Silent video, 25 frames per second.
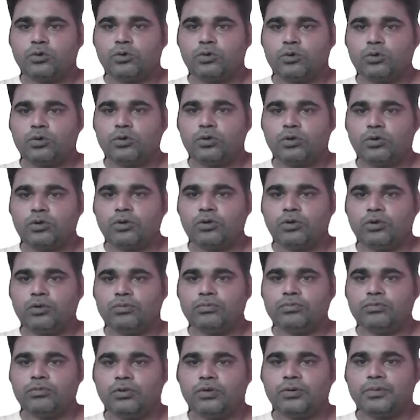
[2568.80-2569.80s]

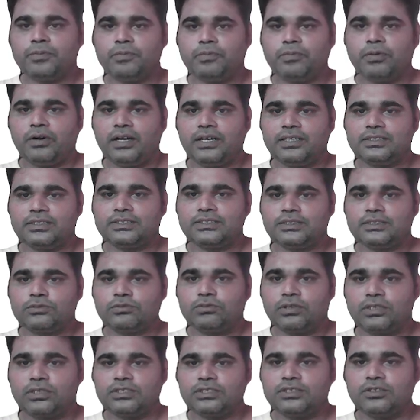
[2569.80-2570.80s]
chromoplast.
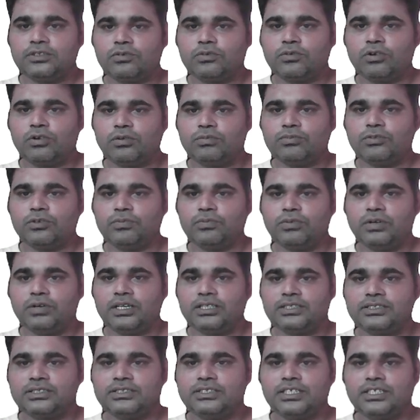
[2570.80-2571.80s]
What is the
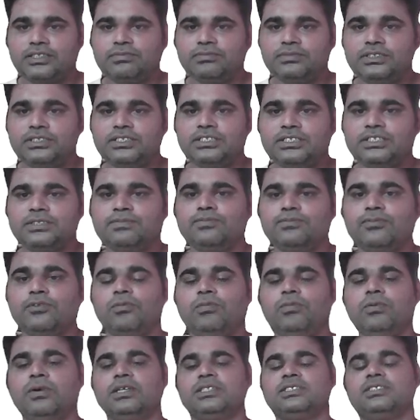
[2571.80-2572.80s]
chromoplast? That means it
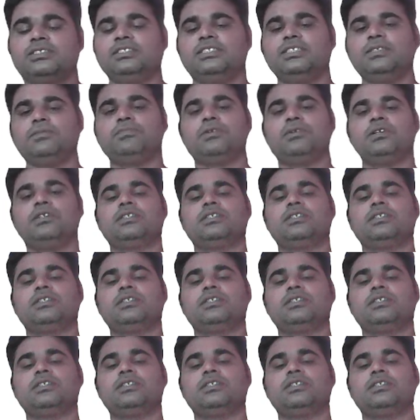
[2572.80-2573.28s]
provides different